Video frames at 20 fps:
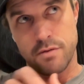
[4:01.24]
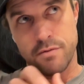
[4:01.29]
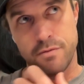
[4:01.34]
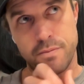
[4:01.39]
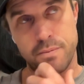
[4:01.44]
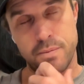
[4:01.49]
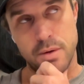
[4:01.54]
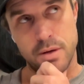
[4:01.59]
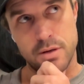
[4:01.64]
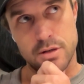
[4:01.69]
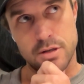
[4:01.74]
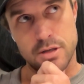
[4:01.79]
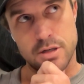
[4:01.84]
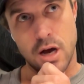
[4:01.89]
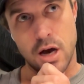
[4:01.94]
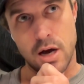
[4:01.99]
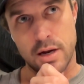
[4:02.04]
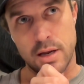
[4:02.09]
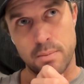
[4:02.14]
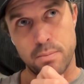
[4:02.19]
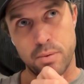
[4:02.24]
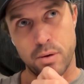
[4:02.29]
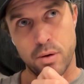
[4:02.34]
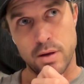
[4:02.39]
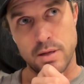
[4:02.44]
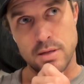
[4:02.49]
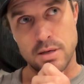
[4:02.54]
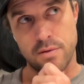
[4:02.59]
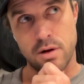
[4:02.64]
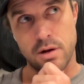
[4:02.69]
of starting
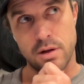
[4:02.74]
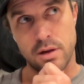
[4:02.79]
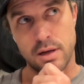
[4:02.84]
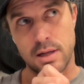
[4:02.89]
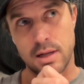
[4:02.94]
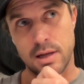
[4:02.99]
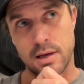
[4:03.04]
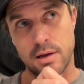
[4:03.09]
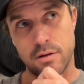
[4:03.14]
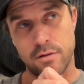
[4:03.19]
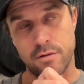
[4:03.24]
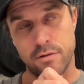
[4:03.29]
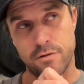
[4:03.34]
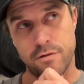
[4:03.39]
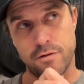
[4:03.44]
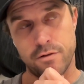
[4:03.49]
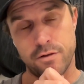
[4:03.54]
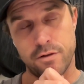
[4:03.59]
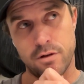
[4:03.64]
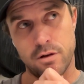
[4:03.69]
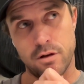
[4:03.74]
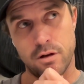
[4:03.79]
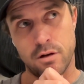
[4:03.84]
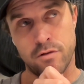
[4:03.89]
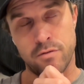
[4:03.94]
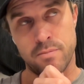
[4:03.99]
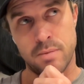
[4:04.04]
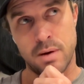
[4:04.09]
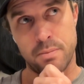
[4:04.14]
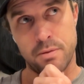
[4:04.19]
point, ironically,
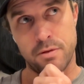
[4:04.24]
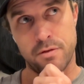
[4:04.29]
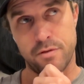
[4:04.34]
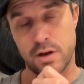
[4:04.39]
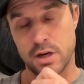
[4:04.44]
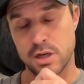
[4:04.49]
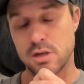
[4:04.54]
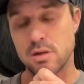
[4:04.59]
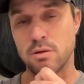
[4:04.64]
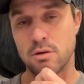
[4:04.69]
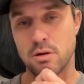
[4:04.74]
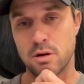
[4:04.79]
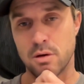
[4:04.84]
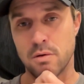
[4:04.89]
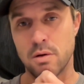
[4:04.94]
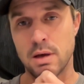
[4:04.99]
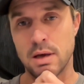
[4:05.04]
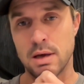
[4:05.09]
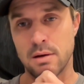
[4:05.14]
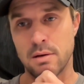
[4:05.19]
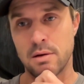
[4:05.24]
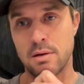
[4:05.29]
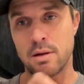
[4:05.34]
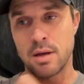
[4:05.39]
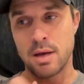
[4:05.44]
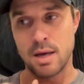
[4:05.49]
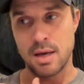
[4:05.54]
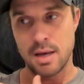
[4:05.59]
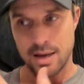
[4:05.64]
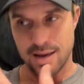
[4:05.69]
of my professional career
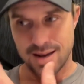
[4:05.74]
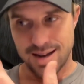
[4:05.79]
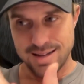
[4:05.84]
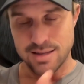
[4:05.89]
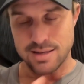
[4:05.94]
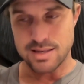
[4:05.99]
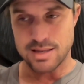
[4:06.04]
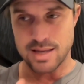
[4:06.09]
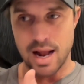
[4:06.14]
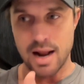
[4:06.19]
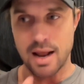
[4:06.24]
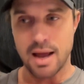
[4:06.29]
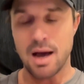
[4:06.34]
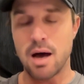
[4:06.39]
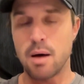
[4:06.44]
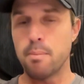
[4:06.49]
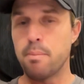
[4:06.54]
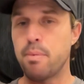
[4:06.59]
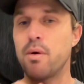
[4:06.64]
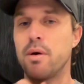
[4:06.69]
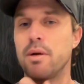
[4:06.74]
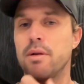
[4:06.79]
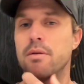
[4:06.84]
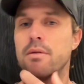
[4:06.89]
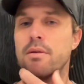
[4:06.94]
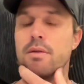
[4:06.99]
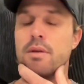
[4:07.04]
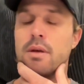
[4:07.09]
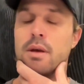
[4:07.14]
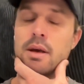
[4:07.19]
and understanding how
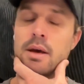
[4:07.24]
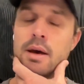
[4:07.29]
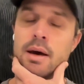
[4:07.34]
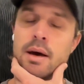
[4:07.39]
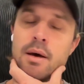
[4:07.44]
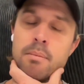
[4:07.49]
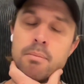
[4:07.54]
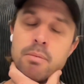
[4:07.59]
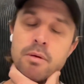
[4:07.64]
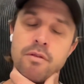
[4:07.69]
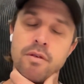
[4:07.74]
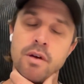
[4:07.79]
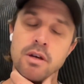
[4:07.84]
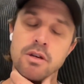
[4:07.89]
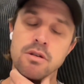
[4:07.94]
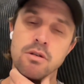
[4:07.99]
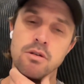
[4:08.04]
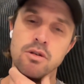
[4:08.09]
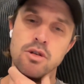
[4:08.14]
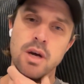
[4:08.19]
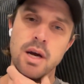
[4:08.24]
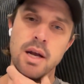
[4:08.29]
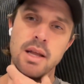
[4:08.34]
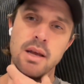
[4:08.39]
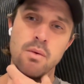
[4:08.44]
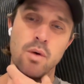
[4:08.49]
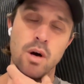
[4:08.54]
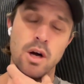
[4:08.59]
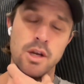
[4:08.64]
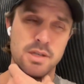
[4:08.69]
important the professional
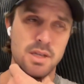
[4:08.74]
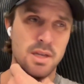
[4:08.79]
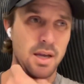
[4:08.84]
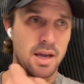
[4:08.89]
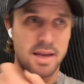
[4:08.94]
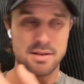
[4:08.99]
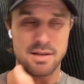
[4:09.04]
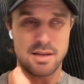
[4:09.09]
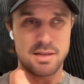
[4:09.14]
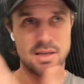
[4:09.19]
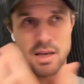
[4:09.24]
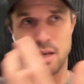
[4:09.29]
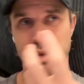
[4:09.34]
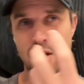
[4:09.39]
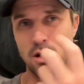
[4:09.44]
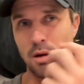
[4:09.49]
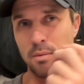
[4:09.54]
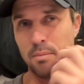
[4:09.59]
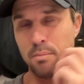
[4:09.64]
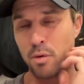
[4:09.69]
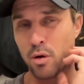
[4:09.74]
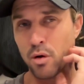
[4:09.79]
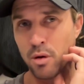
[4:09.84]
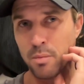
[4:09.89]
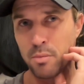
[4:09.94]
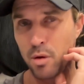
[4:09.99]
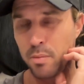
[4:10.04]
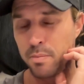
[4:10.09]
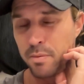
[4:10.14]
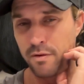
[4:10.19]
training was. And as I said, it got
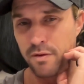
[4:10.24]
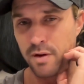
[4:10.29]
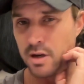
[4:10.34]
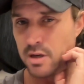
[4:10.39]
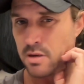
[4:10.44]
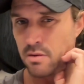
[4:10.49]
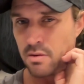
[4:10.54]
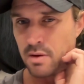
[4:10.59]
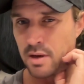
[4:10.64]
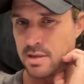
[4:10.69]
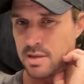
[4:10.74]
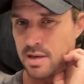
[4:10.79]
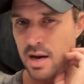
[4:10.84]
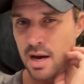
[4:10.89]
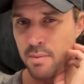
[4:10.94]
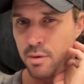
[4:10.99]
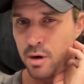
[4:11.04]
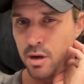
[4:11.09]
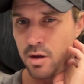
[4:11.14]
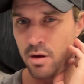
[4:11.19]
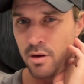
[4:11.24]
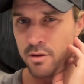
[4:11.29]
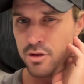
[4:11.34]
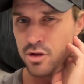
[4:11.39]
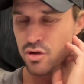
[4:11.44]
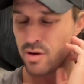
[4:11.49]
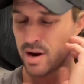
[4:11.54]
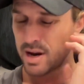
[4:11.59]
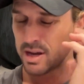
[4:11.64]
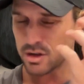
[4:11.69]
more and more professional as time went on.
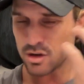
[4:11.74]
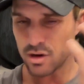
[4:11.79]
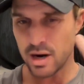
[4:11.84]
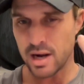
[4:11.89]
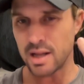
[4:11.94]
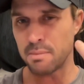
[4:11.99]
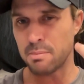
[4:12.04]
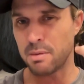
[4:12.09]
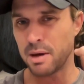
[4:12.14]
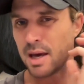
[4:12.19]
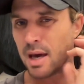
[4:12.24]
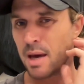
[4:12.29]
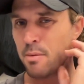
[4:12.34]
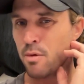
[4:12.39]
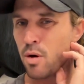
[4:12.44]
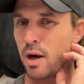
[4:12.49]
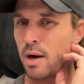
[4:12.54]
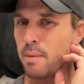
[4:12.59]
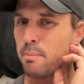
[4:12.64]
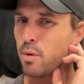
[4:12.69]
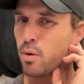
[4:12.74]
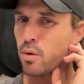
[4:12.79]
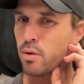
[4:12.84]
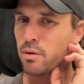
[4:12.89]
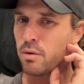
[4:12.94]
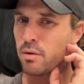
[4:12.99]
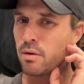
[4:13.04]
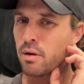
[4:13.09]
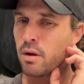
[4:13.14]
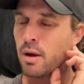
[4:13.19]
Strength training became quite
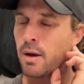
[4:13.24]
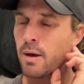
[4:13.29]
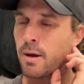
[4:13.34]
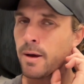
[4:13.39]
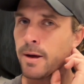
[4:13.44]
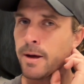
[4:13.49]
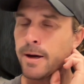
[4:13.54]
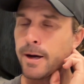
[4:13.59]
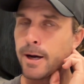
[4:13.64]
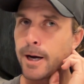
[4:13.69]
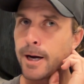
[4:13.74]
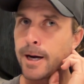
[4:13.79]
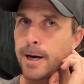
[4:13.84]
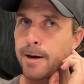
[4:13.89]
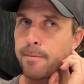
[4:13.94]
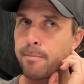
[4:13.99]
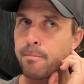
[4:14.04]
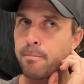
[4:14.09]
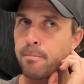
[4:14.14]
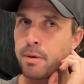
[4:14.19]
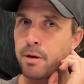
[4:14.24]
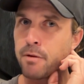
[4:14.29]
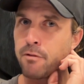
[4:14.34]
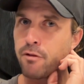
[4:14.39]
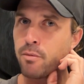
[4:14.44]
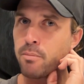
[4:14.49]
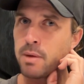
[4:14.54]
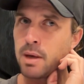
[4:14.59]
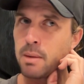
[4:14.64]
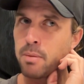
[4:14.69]
important. But
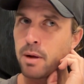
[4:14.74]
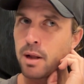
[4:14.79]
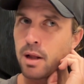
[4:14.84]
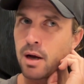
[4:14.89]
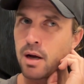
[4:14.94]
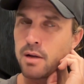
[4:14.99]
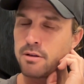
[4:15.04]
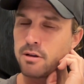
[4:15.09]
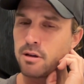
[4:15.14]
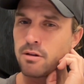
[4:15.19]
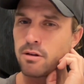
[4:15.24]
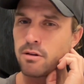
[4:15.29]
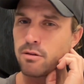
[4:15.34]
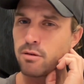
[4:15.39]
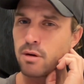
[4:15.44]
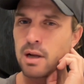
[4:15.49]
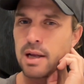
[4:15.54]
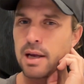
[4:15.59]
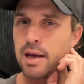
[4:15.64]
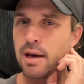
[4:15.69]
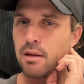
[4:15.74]
for me, Pilates has really